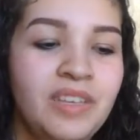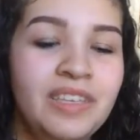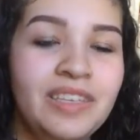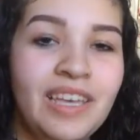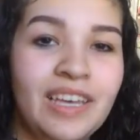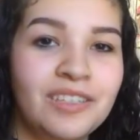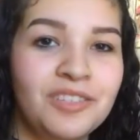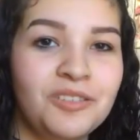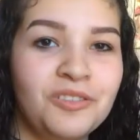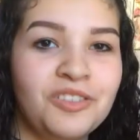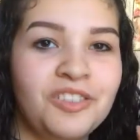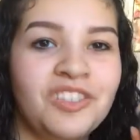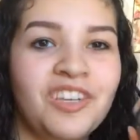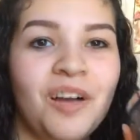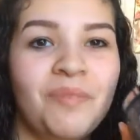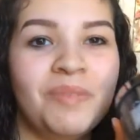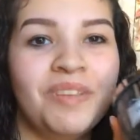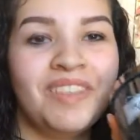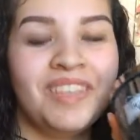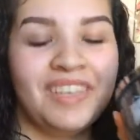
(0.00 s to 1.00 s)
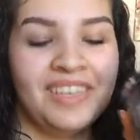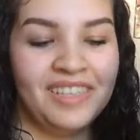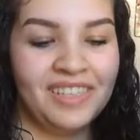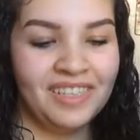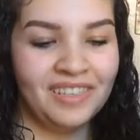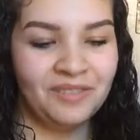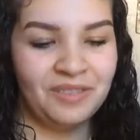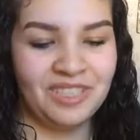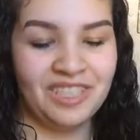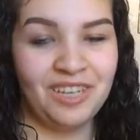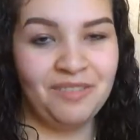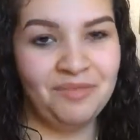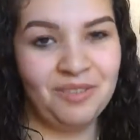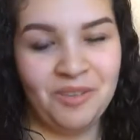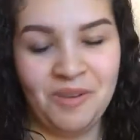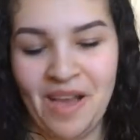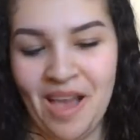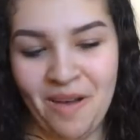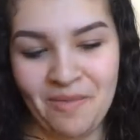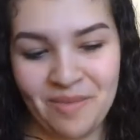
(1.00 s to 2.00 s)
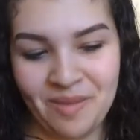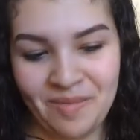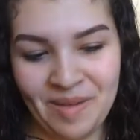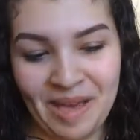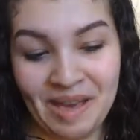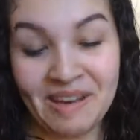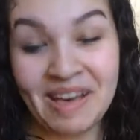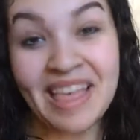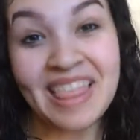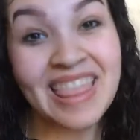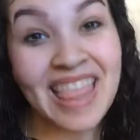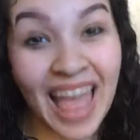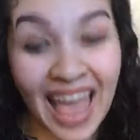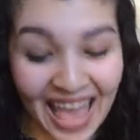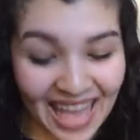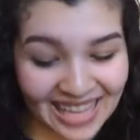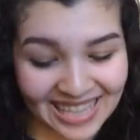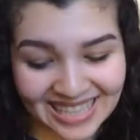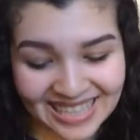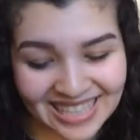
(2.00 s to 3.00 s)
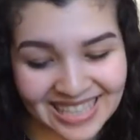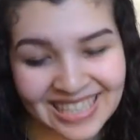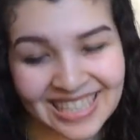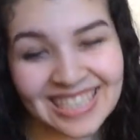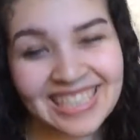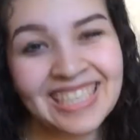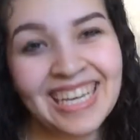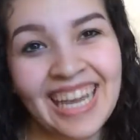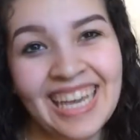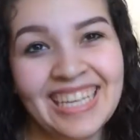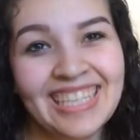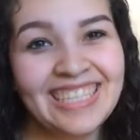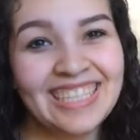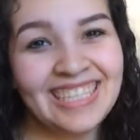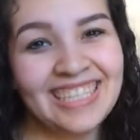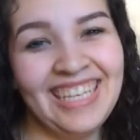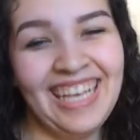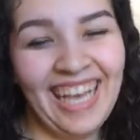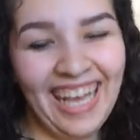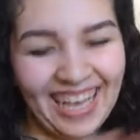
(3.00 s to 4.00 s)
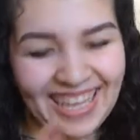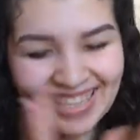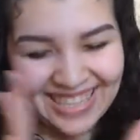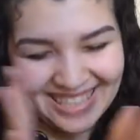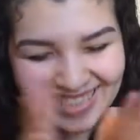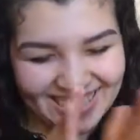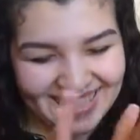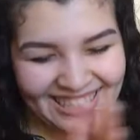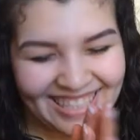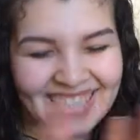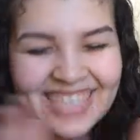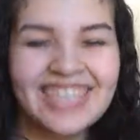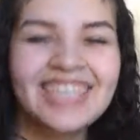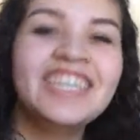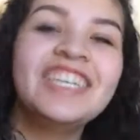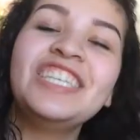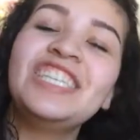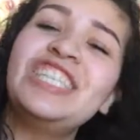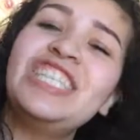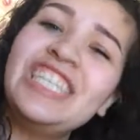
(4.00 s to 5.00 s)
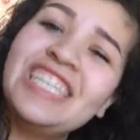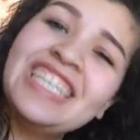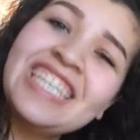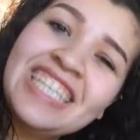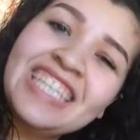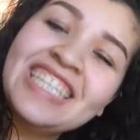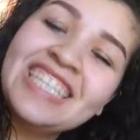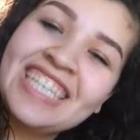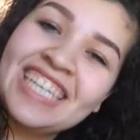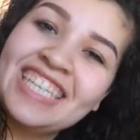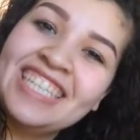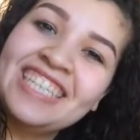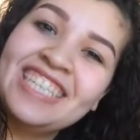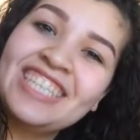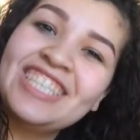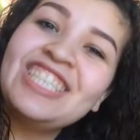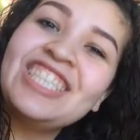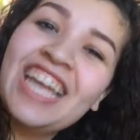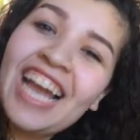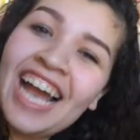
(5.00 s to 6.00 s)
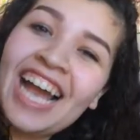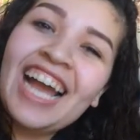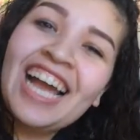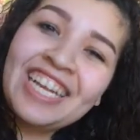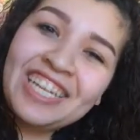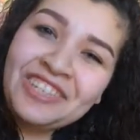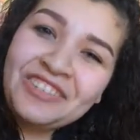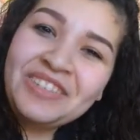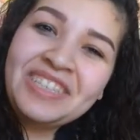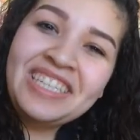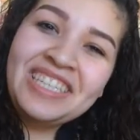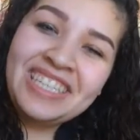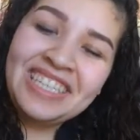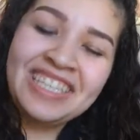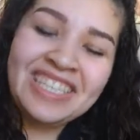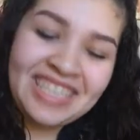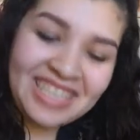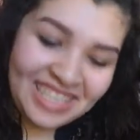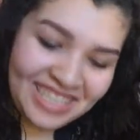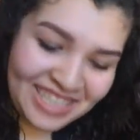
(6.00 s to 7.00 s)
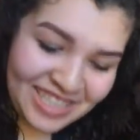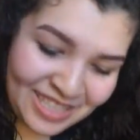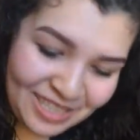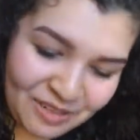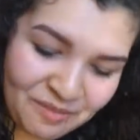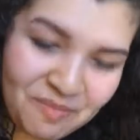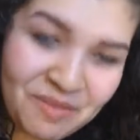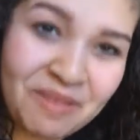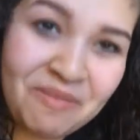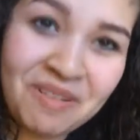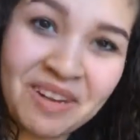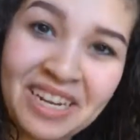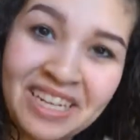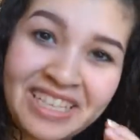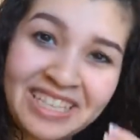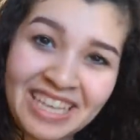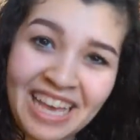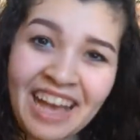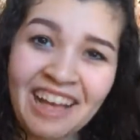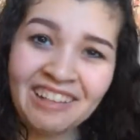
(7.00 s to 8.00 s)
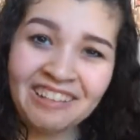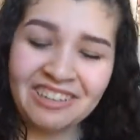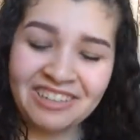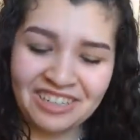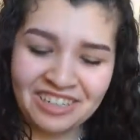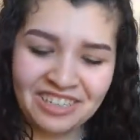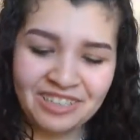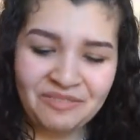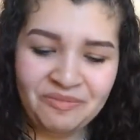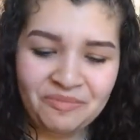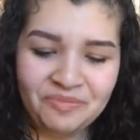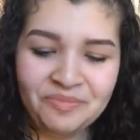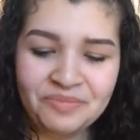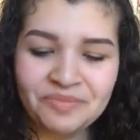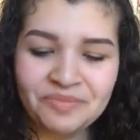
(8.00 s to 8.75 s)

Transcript: Yeah, so she got me this, which I'm so happy about. And, then, guys, she listens. She actually listens to me when I tell her.